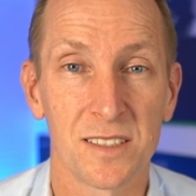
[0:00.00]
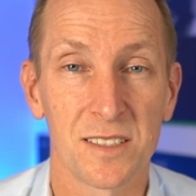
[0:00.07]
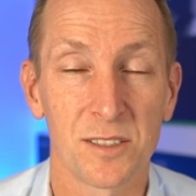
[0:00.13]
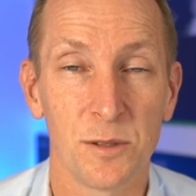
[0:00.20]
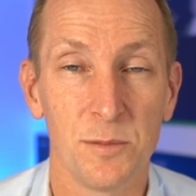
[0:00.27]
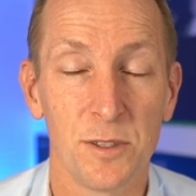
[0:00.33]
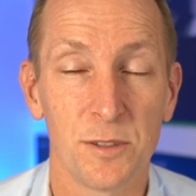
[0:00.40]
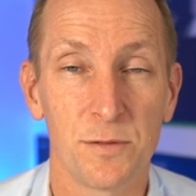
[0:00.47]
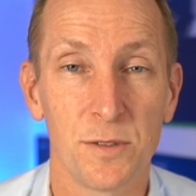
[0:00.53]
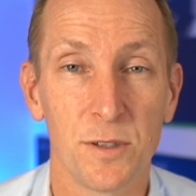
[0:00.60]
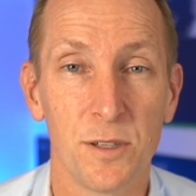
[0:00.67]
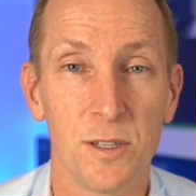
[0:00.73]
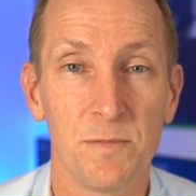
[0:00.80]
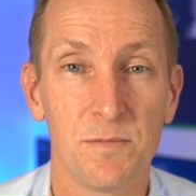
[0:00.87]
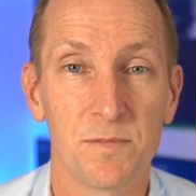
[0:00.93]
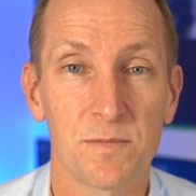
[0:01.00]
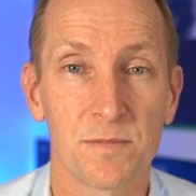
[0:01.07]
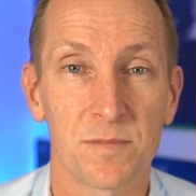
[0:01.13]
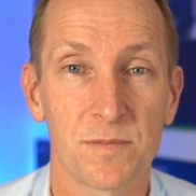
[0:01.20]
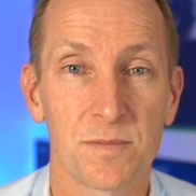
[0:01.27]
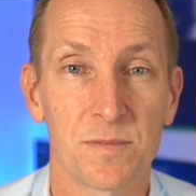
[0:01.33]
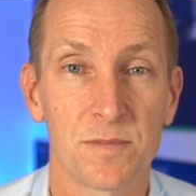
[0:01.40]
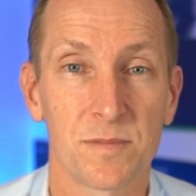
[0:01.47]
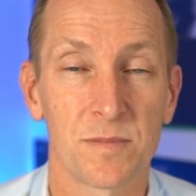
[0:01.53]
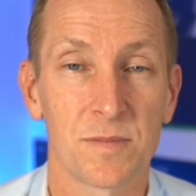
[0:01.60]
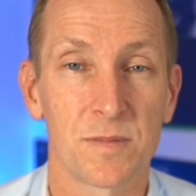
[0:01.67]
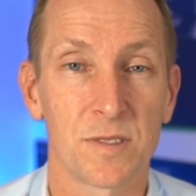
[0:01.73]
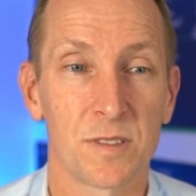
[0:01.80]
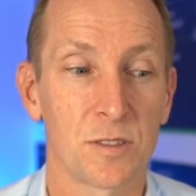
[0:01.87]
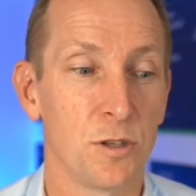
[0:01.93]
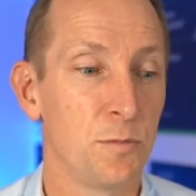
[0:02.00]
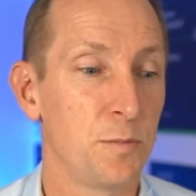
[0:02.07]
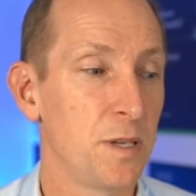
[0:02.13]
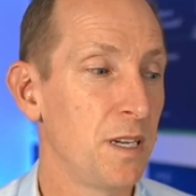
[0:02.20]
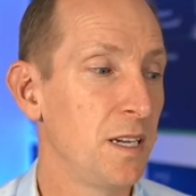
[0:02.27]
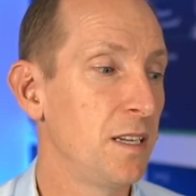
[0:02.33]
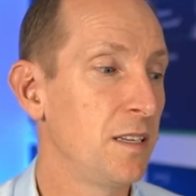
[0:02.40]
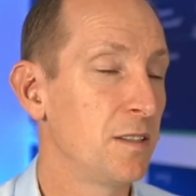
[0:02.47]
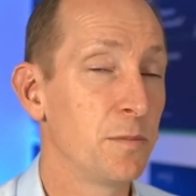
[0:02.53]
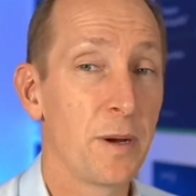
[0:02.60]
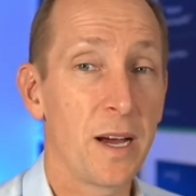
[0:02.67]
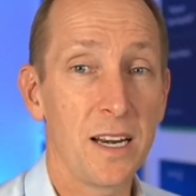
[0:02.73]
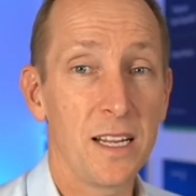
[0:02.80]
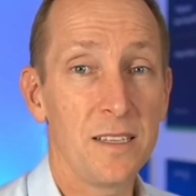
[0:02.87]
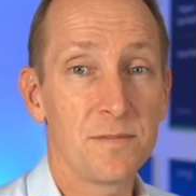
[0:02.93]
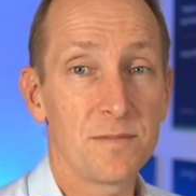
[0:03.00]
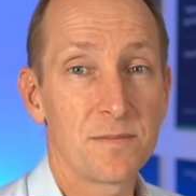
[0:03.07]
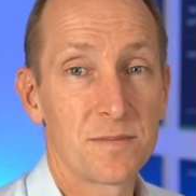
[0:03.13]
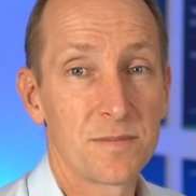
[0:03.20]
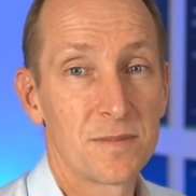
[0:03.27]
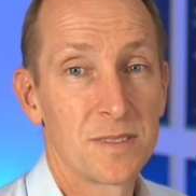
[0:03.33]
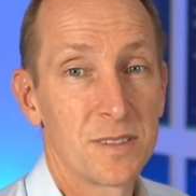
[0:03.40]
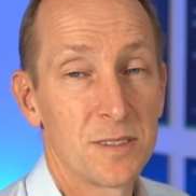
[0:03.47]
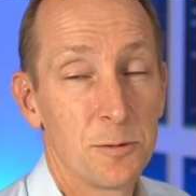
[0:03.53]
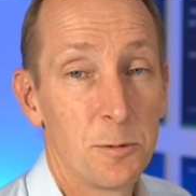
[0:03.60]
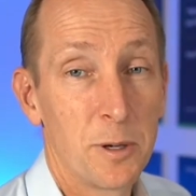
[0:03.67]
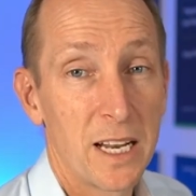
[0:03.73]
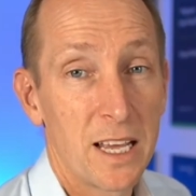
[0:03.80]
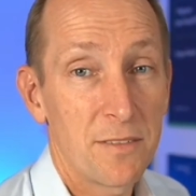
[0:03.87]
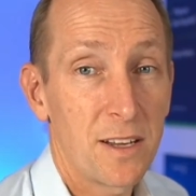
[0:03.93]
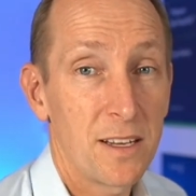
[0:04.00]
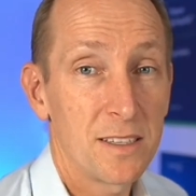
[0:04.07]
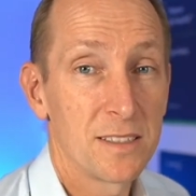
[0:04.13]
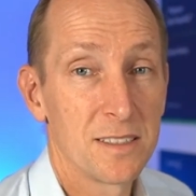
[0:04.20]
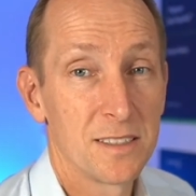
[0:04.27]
Could be the food, could be the money, whatever.